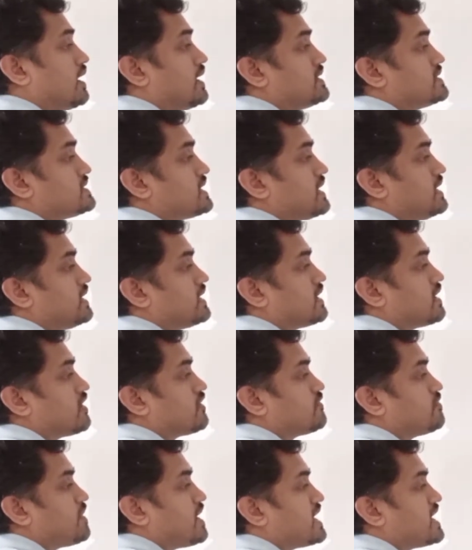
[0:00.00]
center
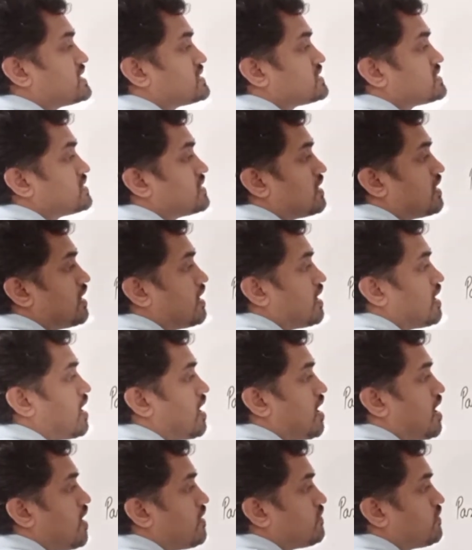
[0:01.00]
of mass
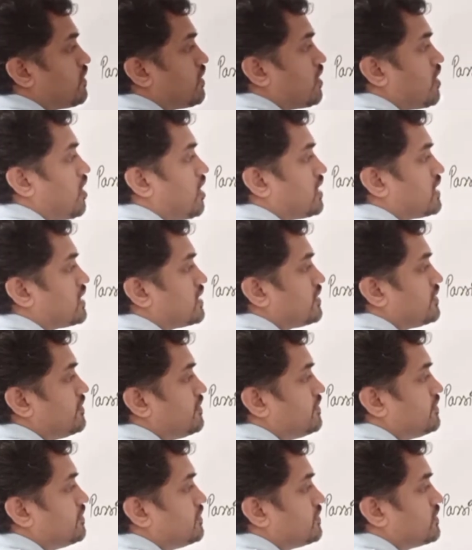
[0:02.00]
of a rod,
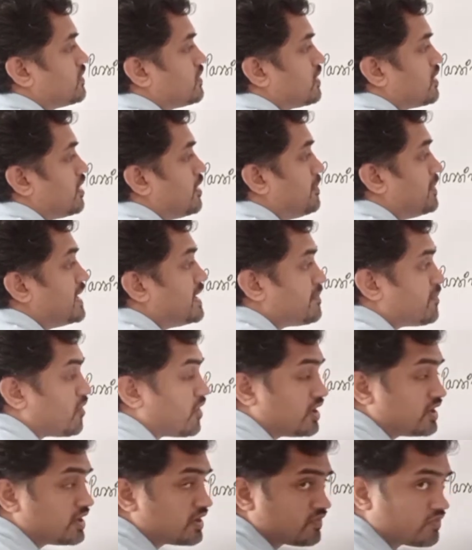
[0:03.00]

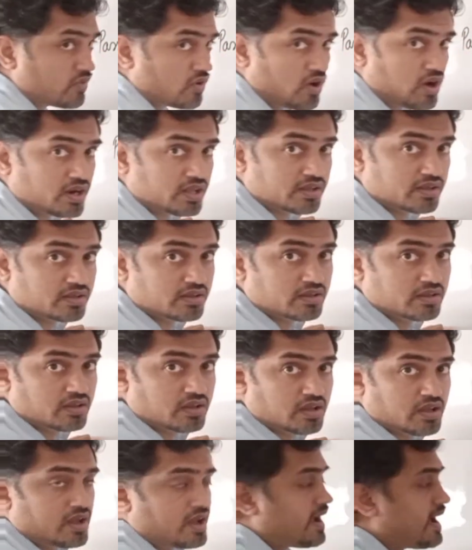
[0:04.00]
midpoint of rod,
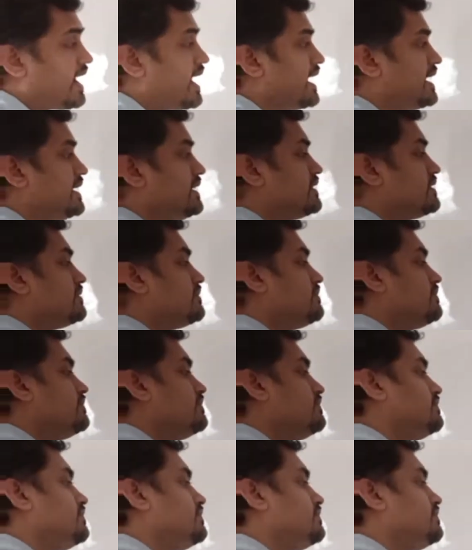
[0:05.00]
and